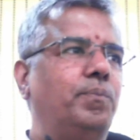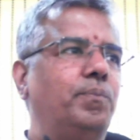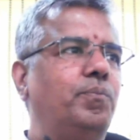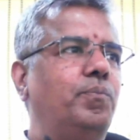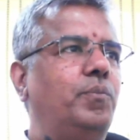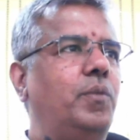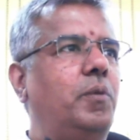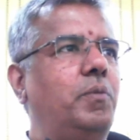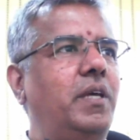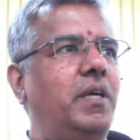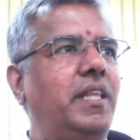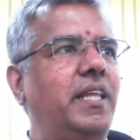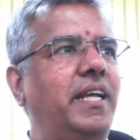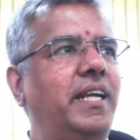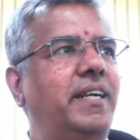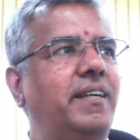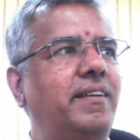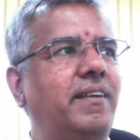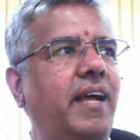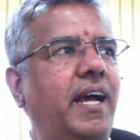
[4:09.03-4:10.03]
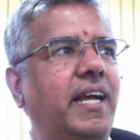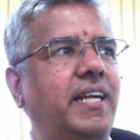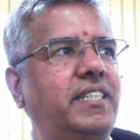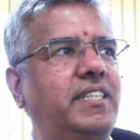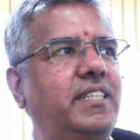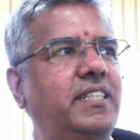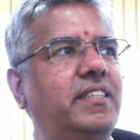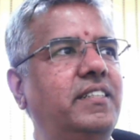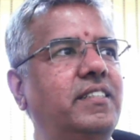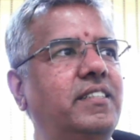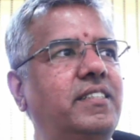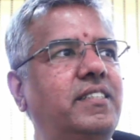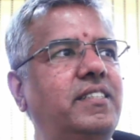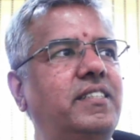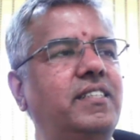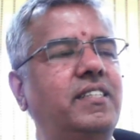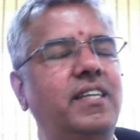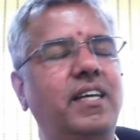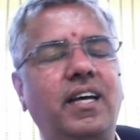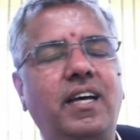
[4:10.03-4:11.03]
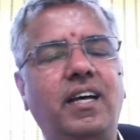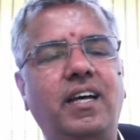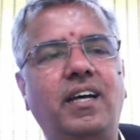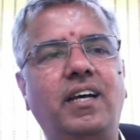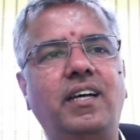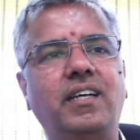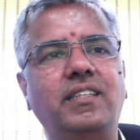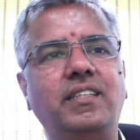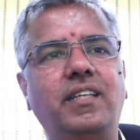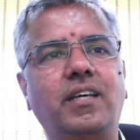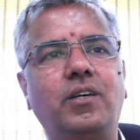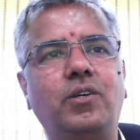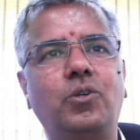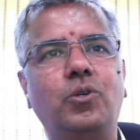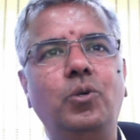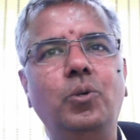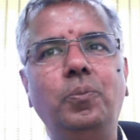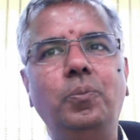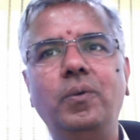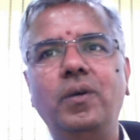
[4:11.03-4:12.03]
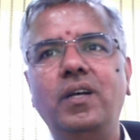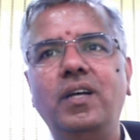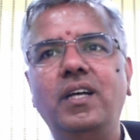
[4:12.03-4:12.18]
maybe the interactions in the group.